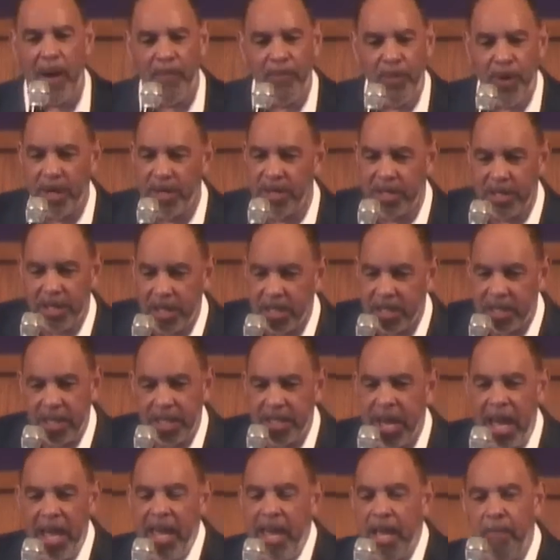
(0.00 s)
my brothers and
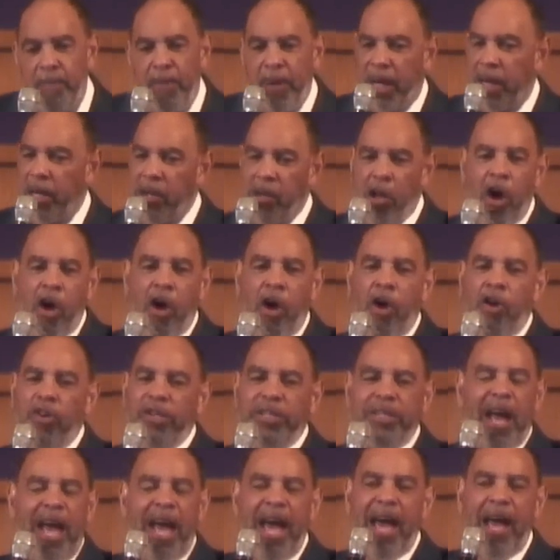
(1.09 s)
sisters, it's been a
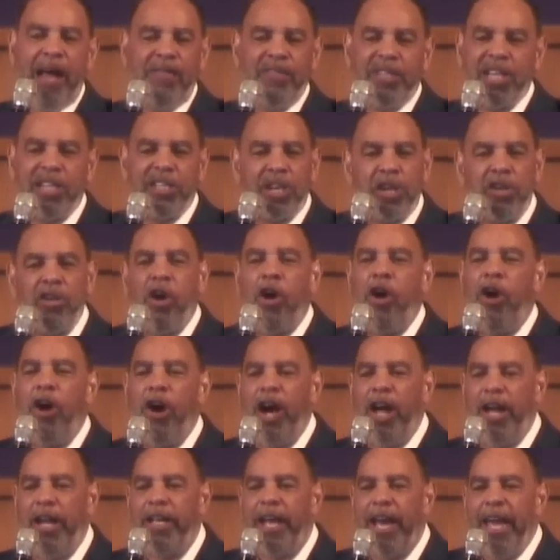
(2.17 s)
long time since the
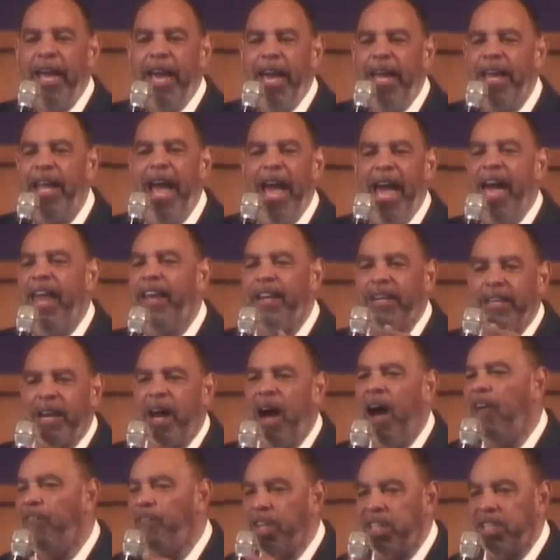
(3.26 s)
Lord had had a
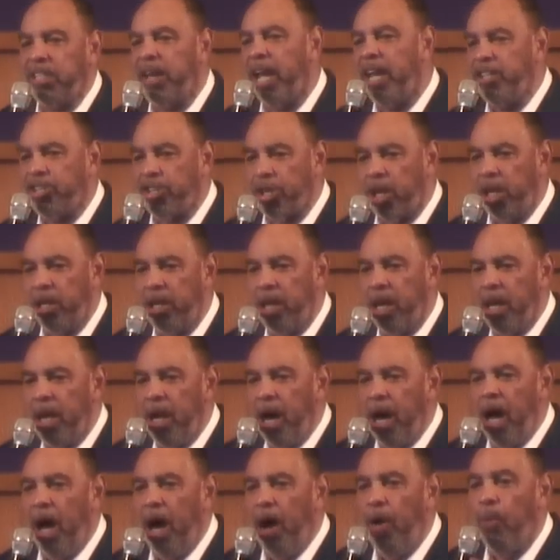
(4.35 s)
conversation
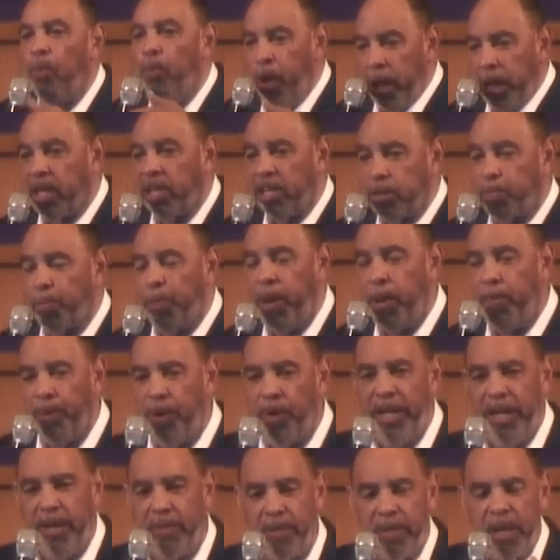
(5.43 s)
with his
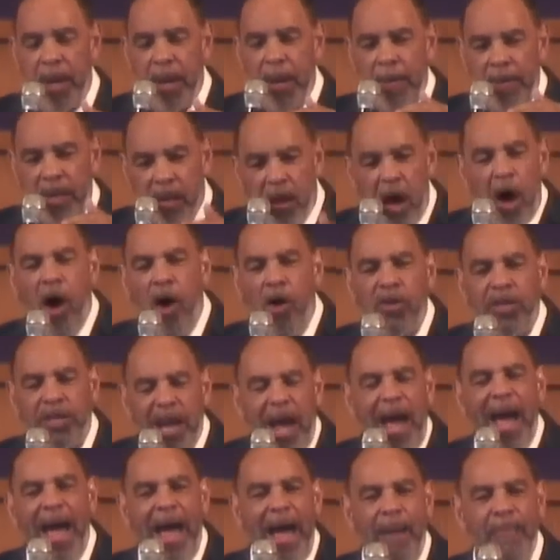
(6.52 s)
people. It had been a long
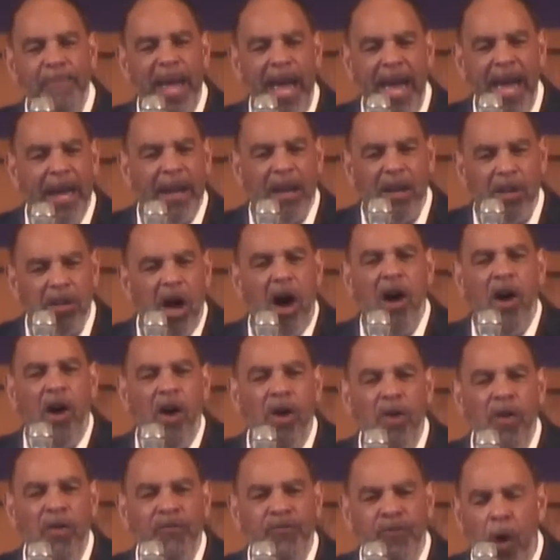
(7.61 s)
time. They had a
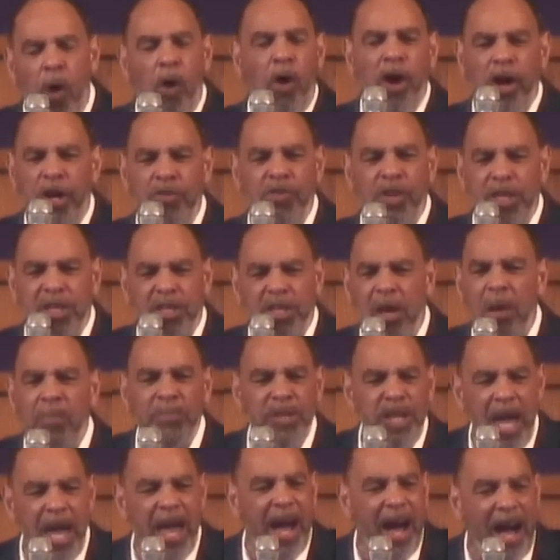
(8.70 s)
long
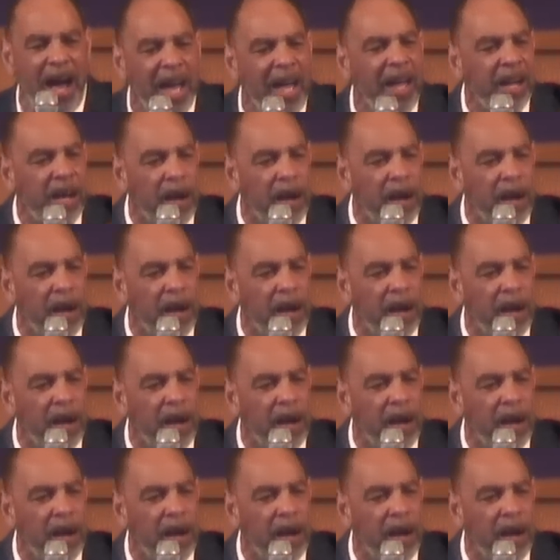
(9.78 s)
400-some-year